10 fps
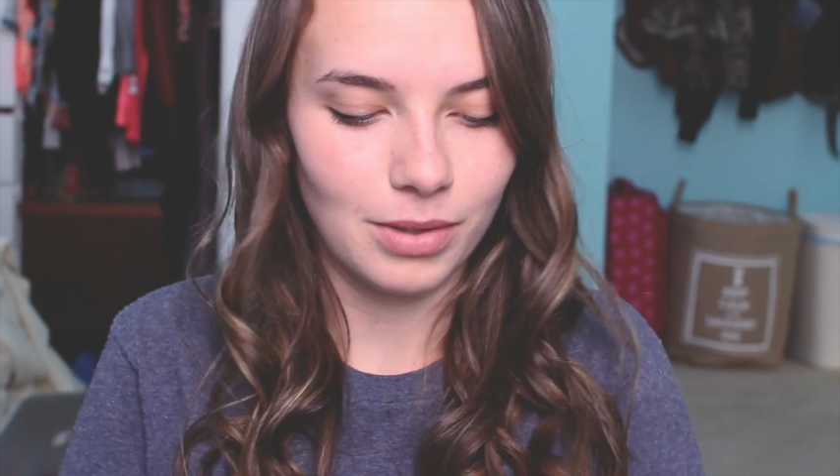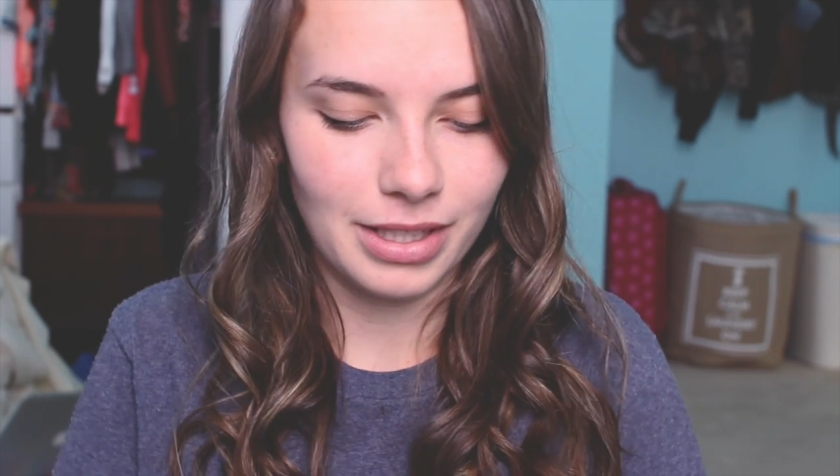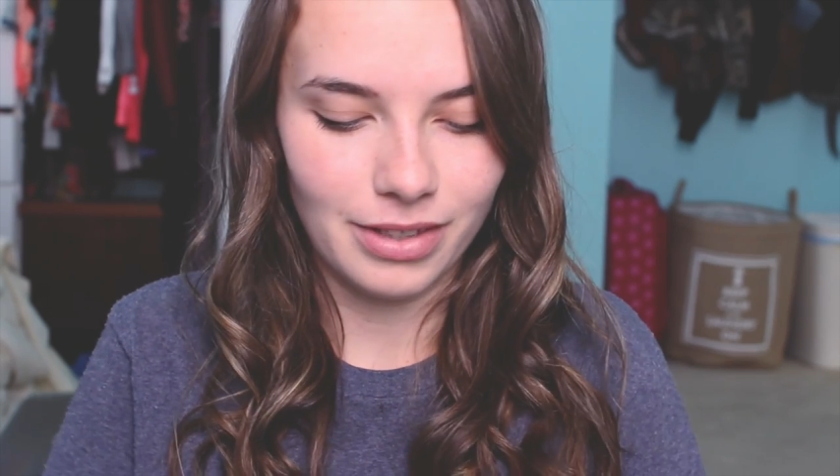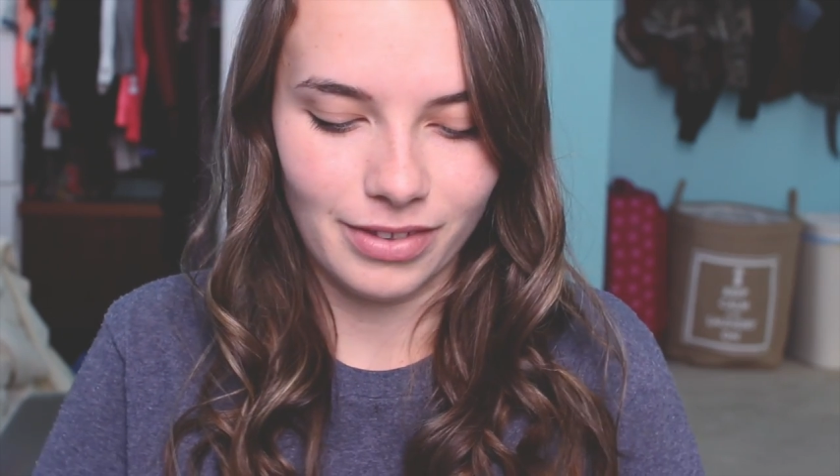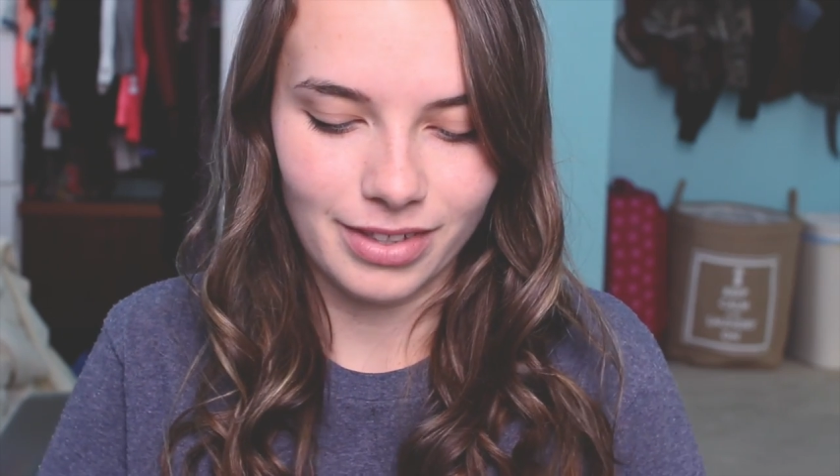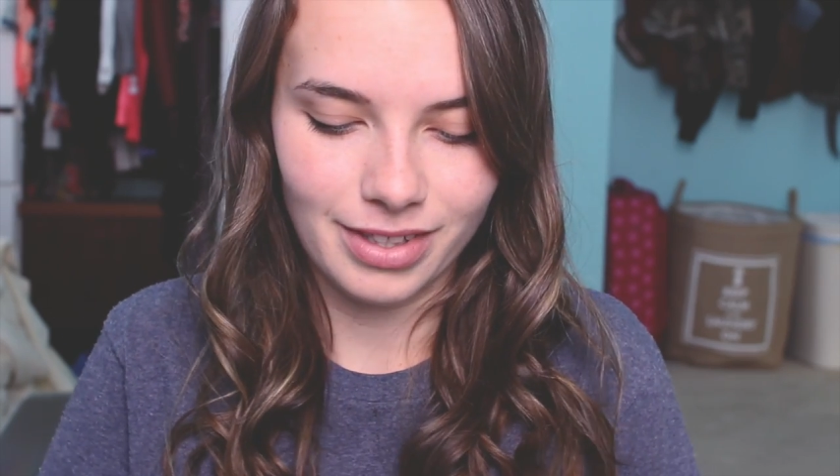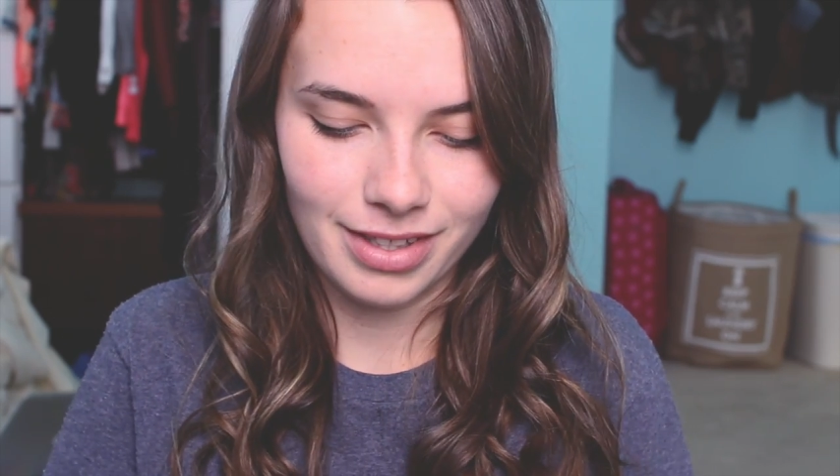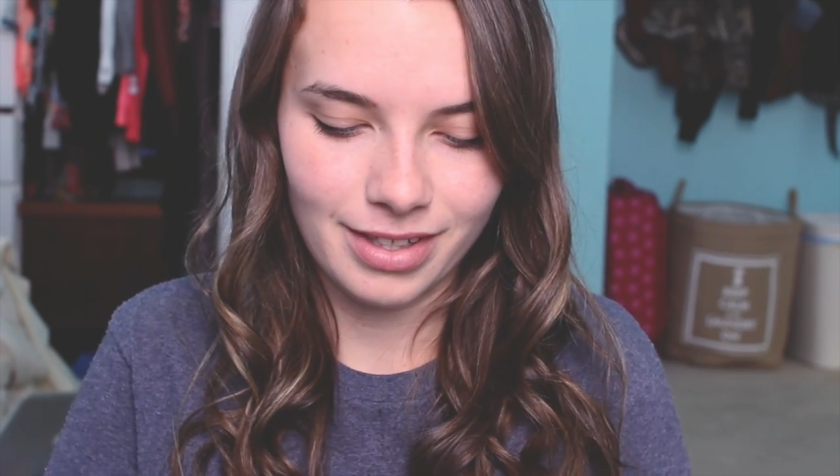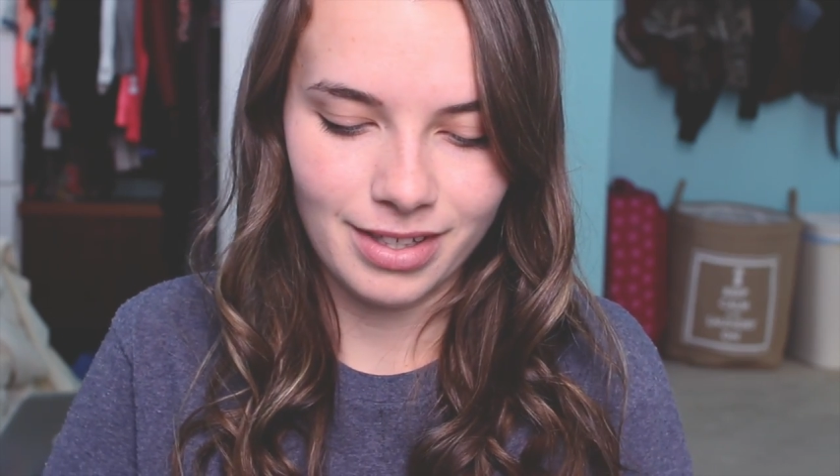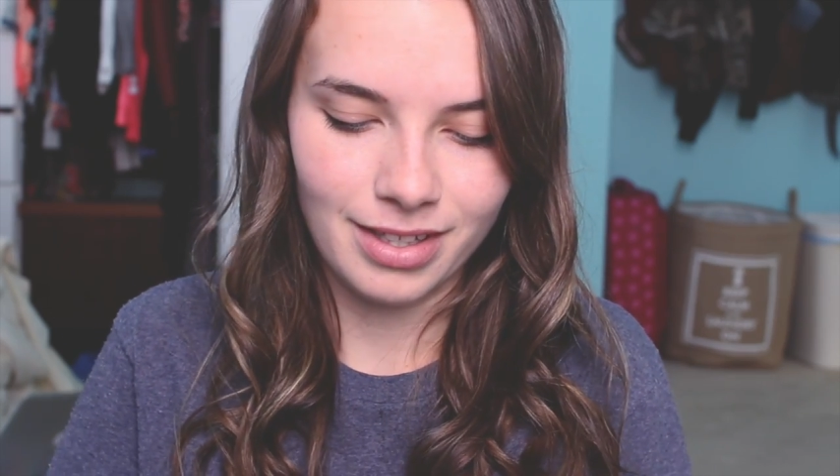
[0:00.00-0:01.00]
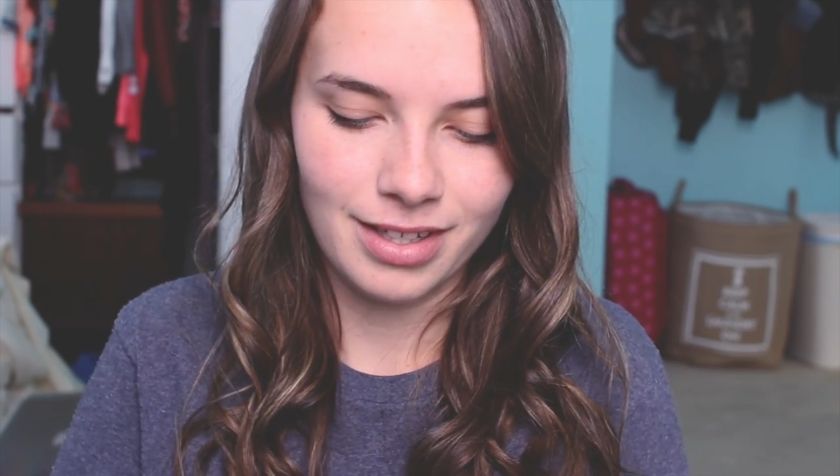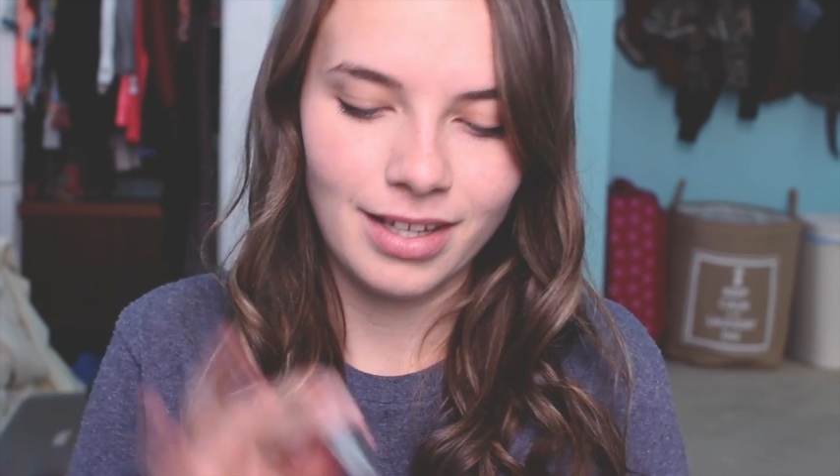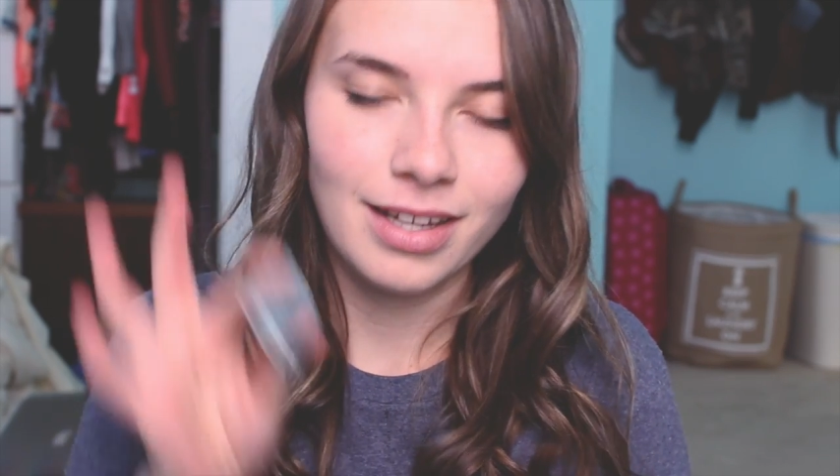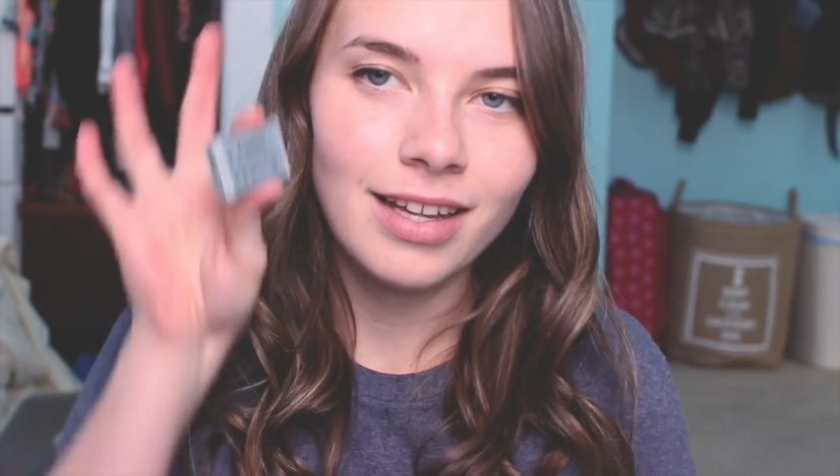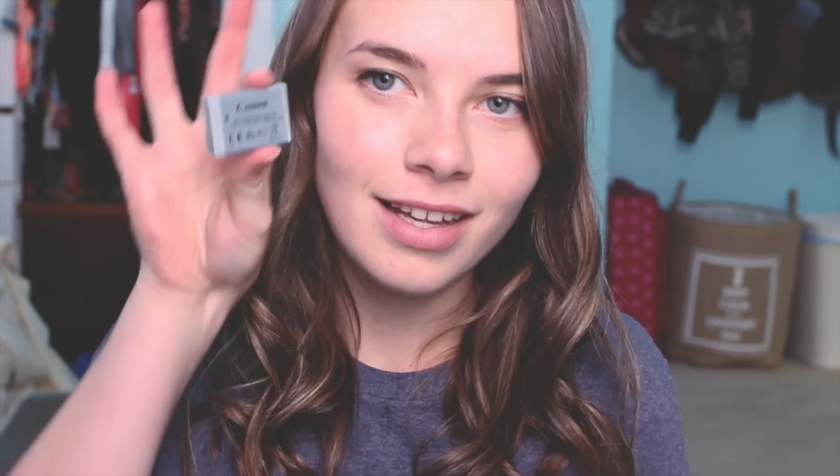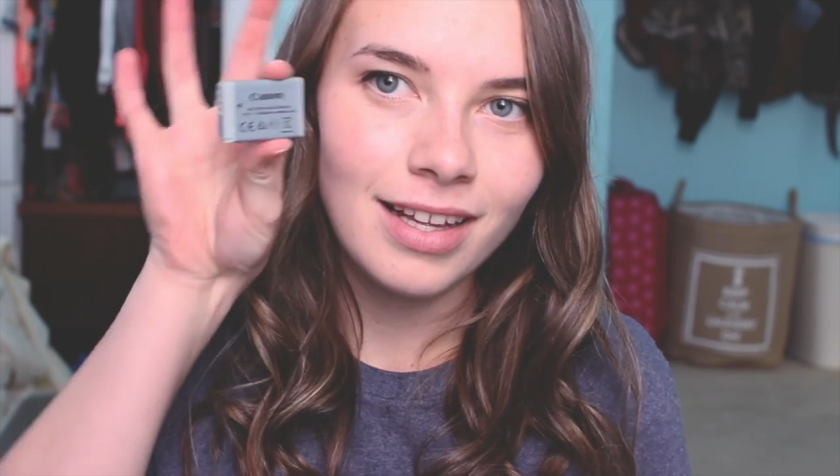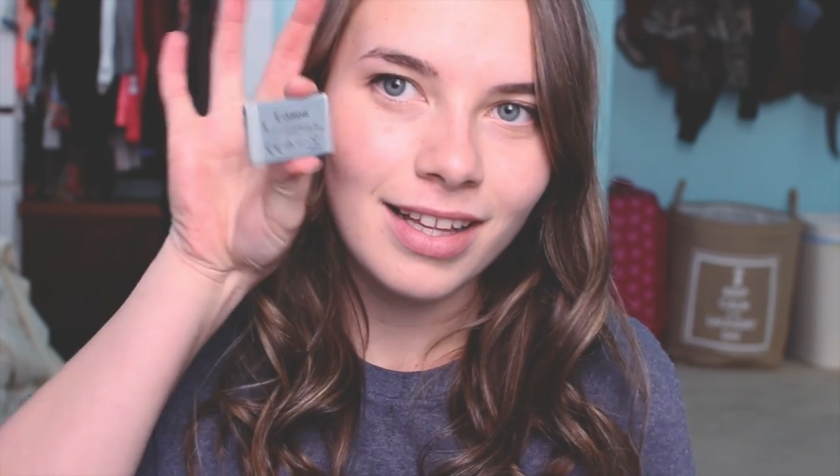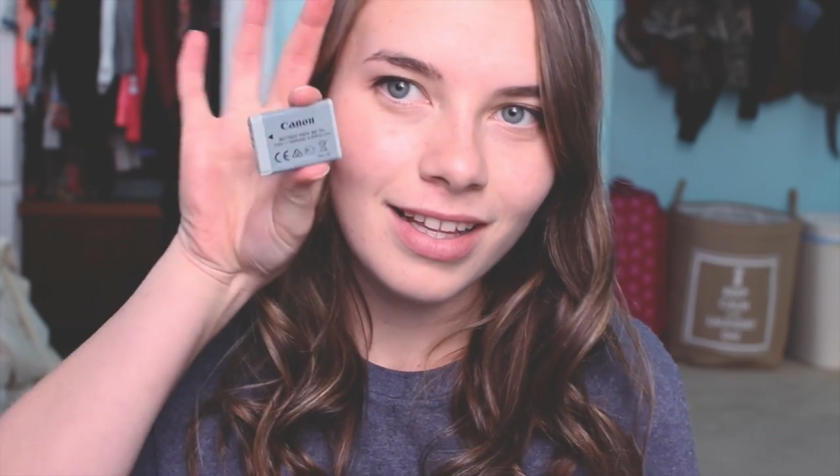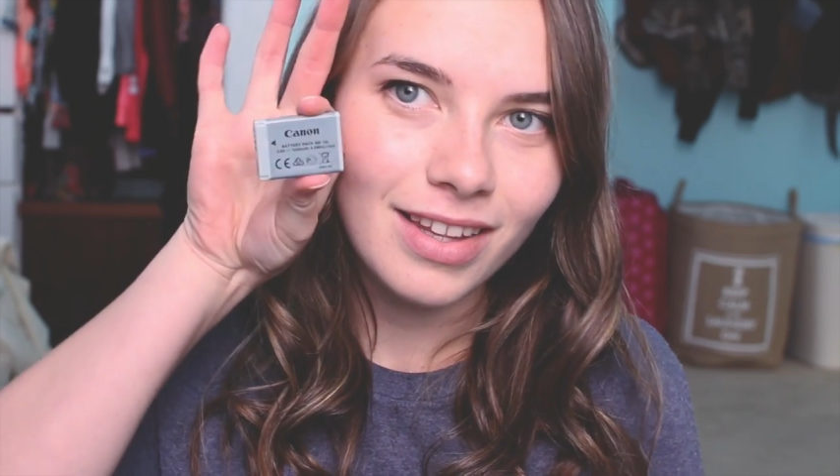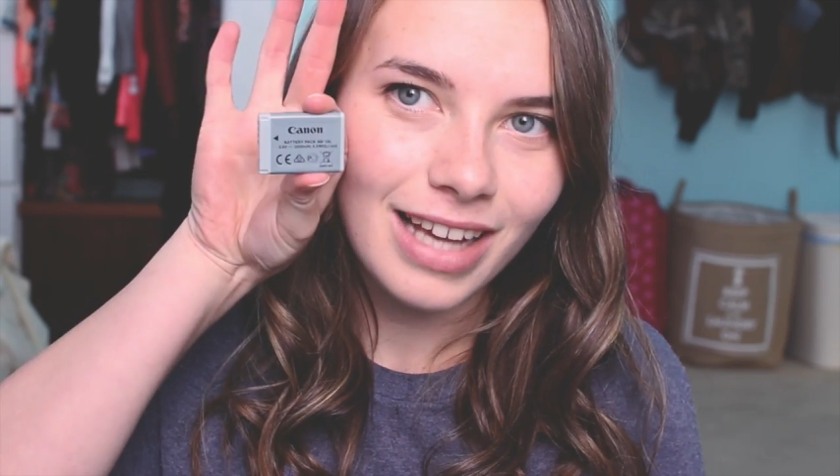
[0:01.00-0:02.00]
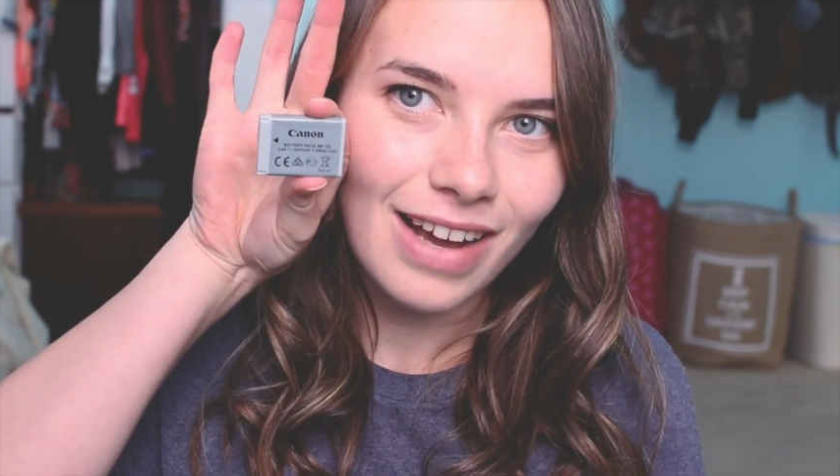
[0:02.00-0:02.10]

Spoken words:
little. Look